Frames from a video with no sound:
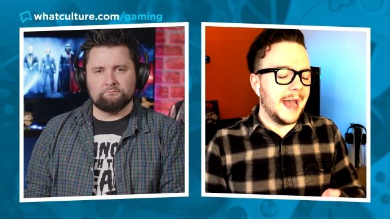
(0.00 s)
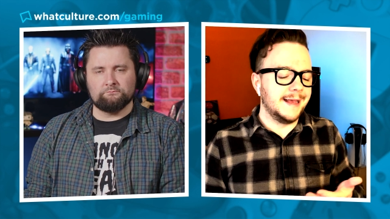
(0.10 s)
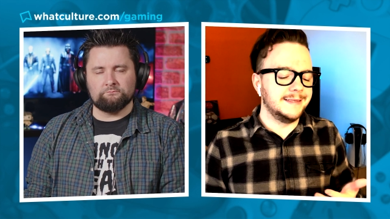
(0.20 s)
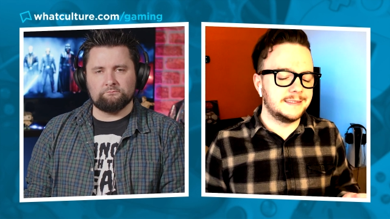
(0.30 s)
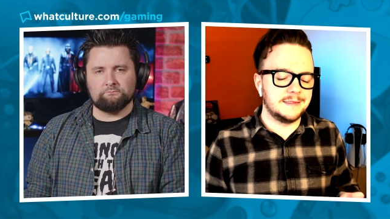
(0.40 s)

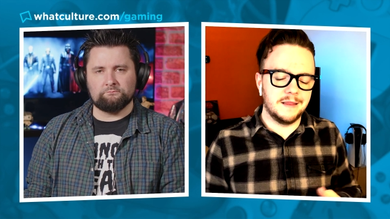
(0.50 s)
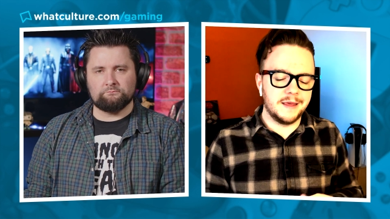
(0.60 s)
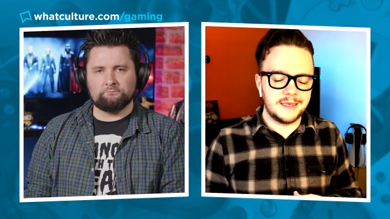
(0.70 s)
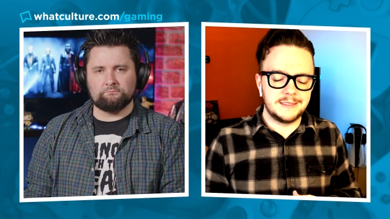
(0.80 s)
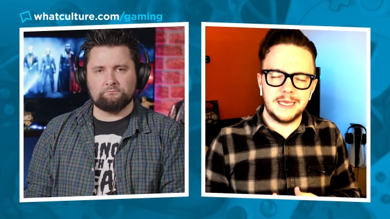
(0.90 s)
Speaker 1: as
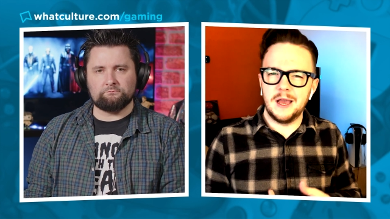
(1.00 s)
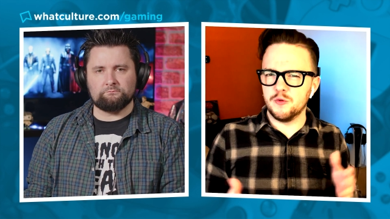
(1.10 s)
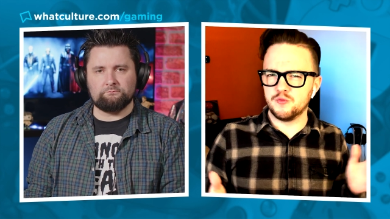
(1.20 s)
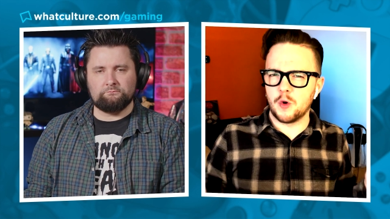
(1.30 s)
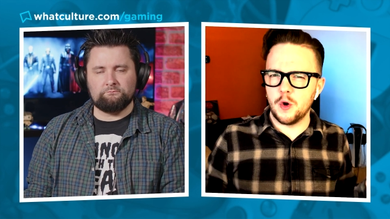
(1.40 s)
like say
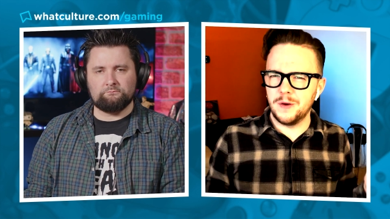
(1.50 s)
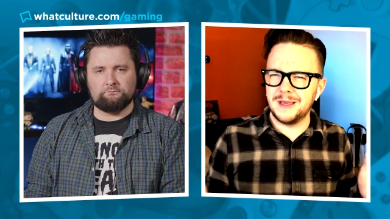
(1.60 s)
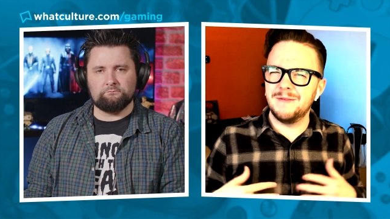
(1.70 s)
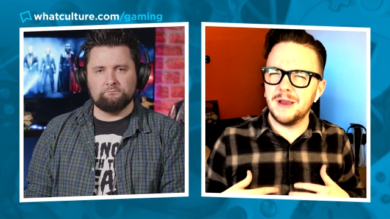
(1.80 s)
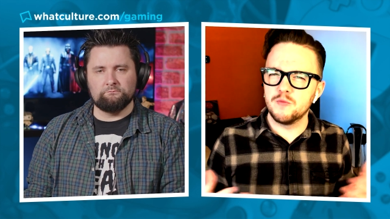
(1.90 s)
a
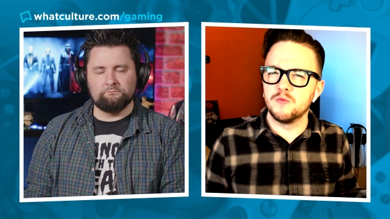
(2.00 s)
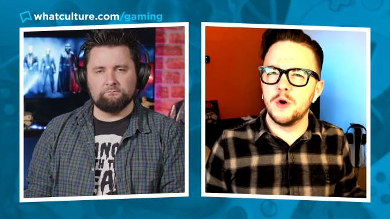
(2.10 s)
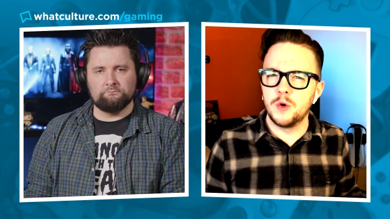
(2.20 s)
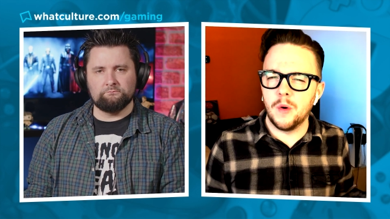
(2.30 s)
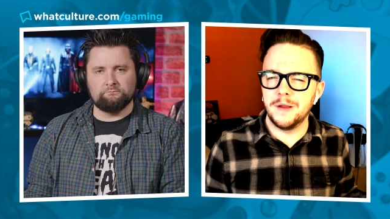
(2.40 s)
rogue, give it a
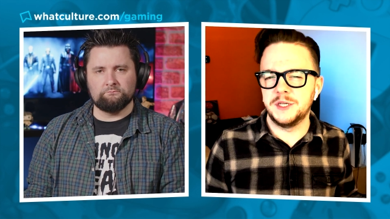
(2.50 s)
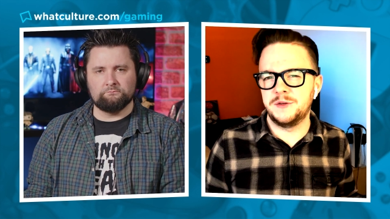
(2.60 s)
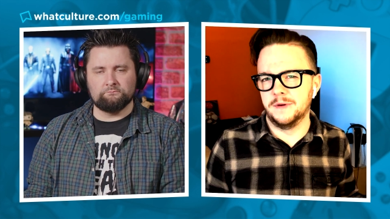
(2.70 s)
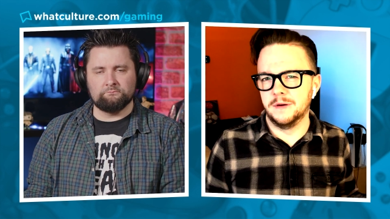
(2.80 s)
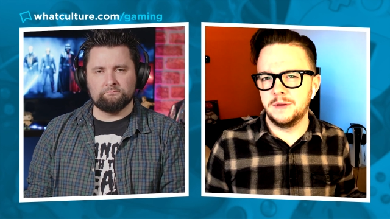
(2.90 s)
Rogue
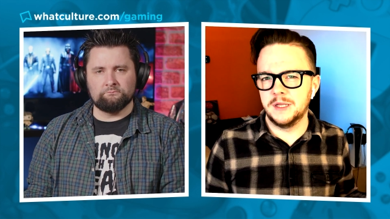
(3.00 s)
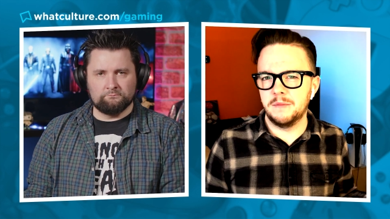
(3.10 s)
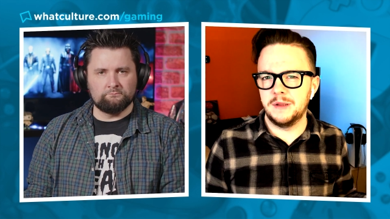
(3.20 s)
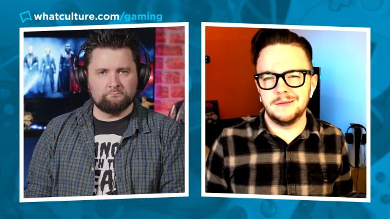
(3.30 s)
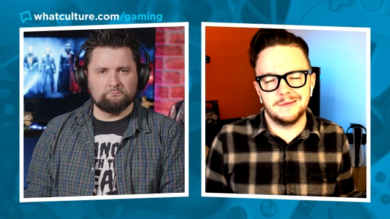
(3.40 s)
One-ish feel. You
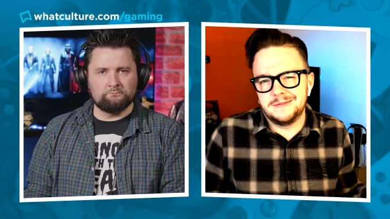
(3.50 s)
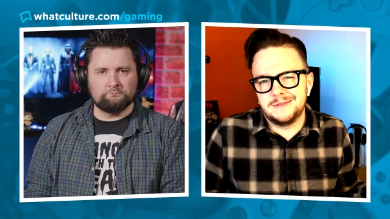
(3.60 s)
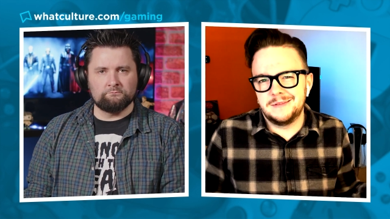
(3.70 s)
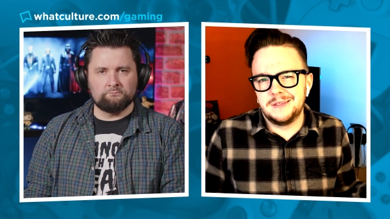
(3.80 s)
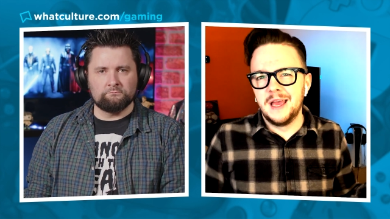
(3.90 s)
know, I mean,
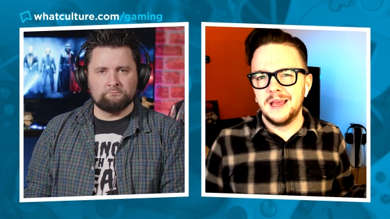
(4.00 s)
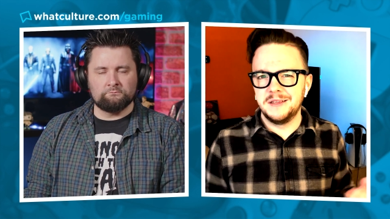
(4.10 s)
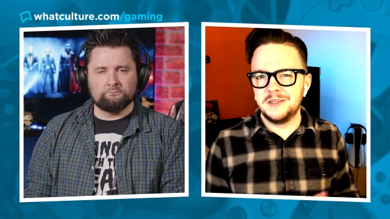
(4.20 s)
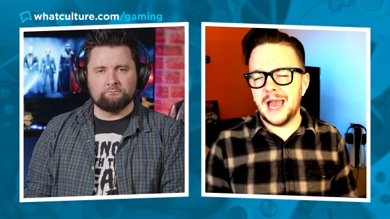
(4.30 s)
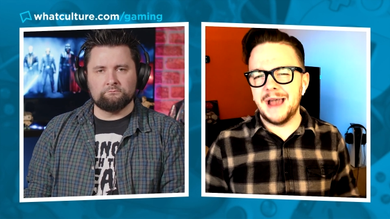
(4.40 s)

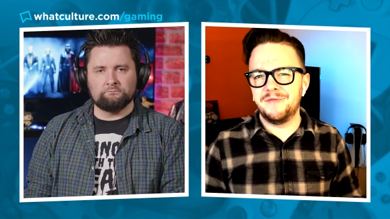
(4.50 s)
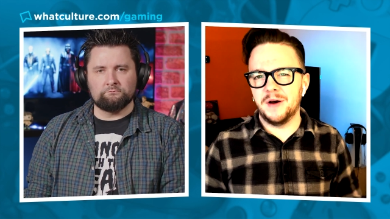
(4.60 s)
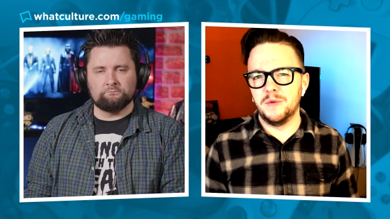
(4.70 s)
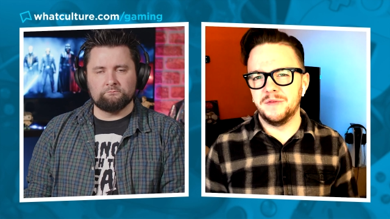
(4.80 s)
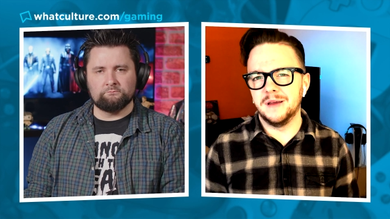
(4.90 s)
have
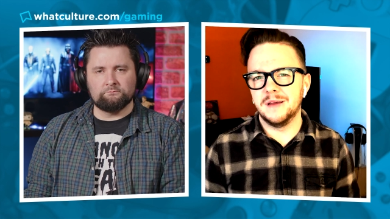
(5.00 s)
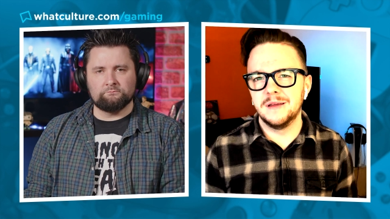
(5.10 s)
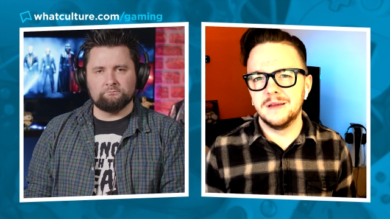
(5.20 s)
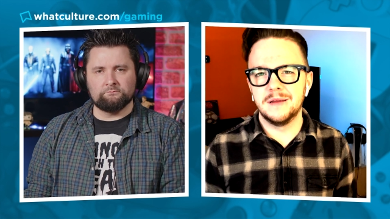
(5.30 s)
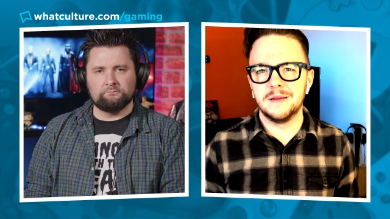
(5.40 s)
fun with it.
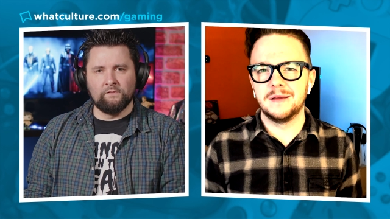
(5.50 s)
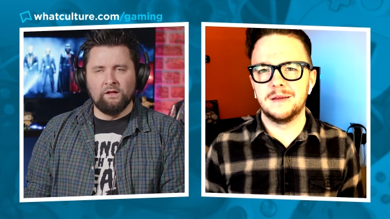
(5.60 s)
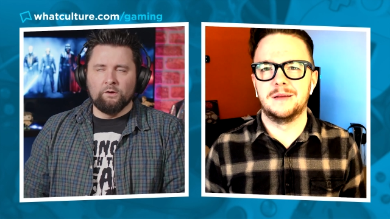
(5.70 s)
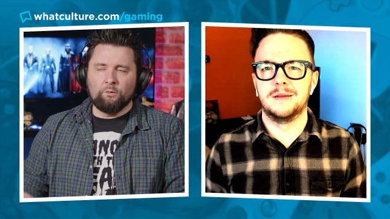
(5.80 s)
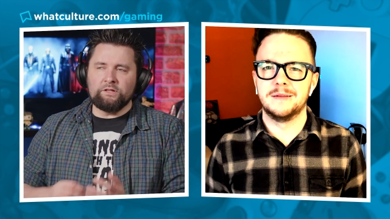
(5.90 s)

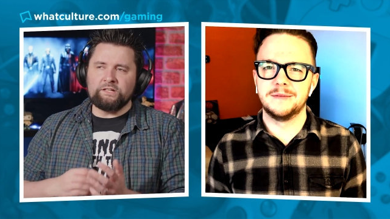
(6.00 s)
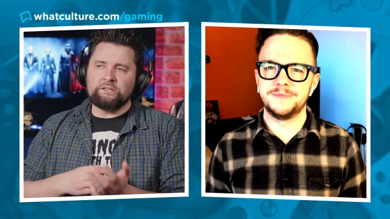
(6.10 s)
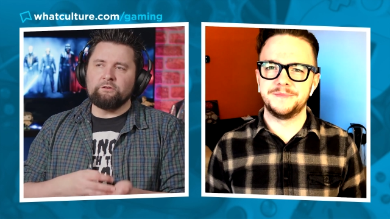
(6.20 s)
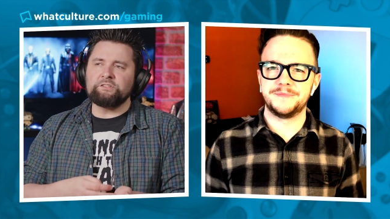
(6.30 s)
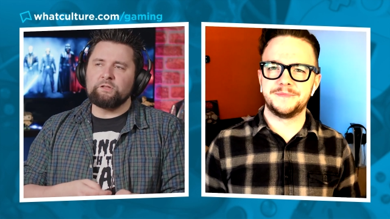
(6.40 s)
Speaker 2: Well, it's
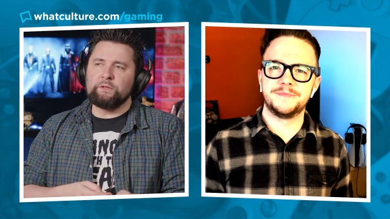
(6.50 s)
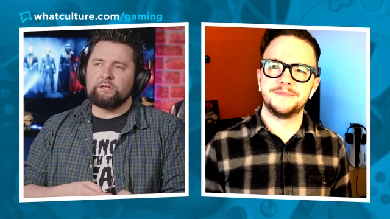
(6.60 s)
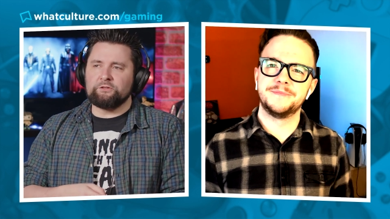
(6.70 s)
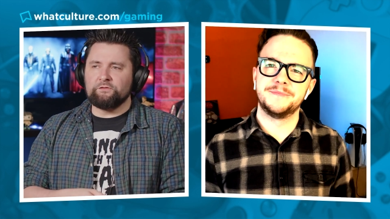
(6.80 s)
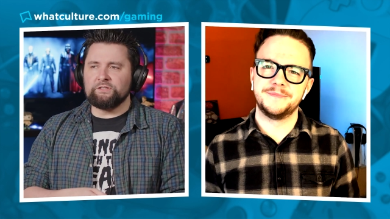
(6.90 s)
interesting
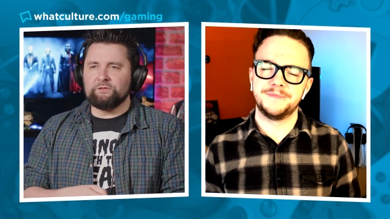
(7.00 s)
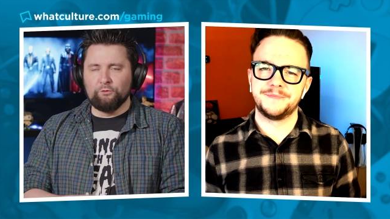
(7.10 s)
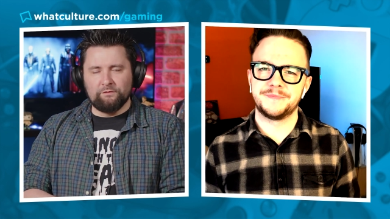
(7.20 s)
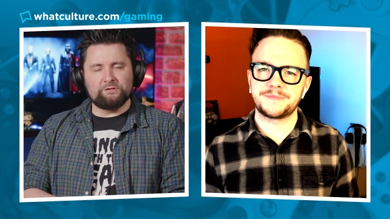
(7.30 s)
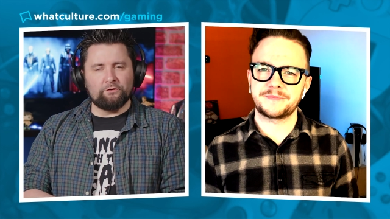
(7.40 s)
because obviously the
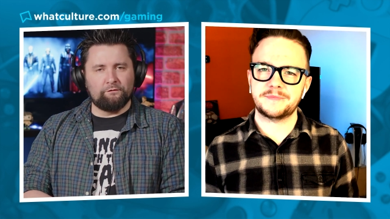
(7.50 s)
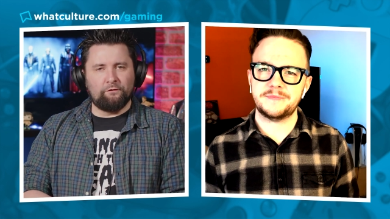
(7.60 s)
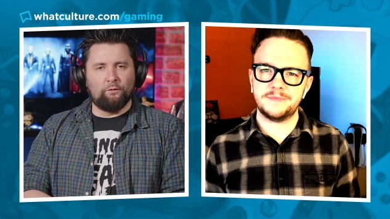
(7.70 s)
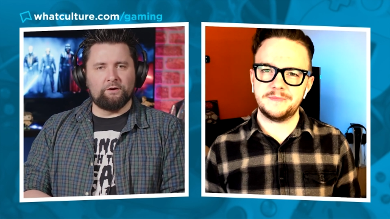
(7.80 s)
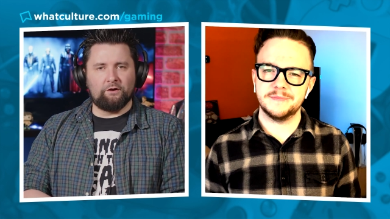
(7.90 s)
movies going
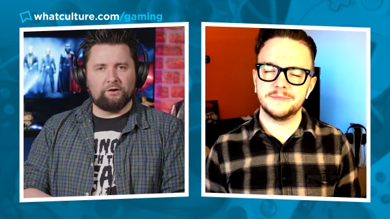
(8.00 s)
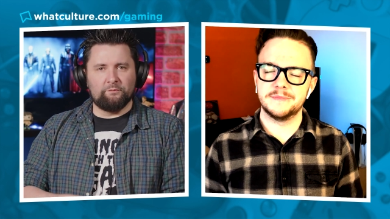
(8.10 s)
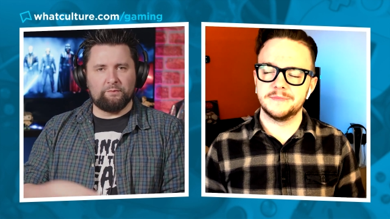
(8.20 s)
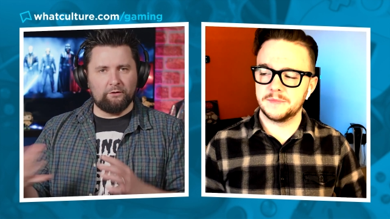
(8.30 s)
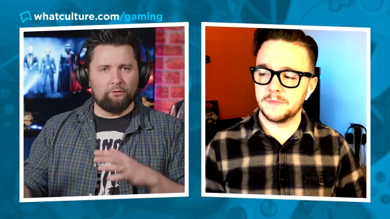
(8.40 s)
forward are going
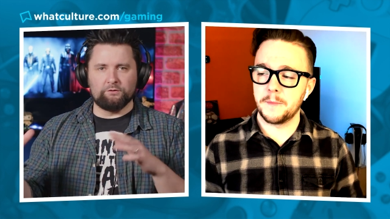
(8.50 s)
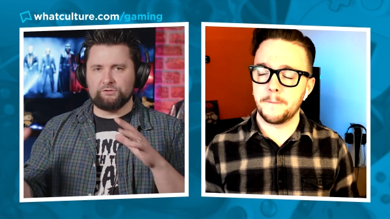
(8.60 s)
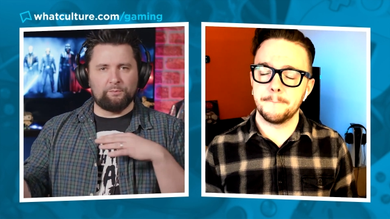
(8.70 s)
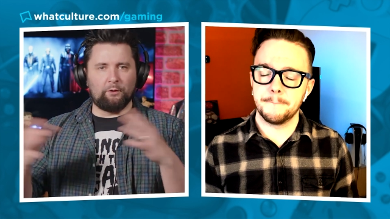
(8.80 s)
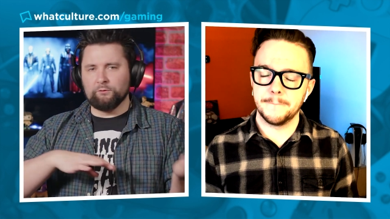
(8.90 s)
to be all
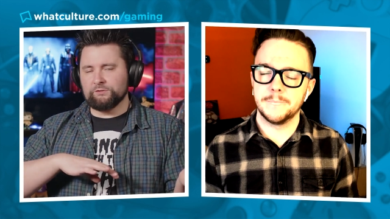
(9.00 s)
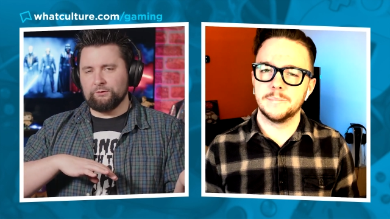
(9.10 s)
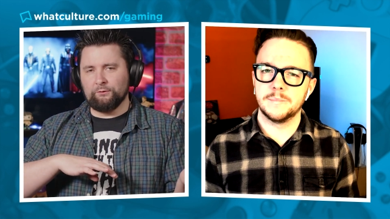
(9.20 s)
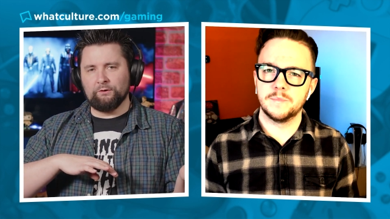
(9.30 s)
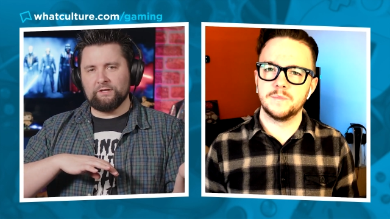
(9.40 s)
super old
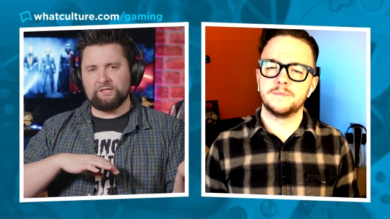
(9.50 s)
school. It's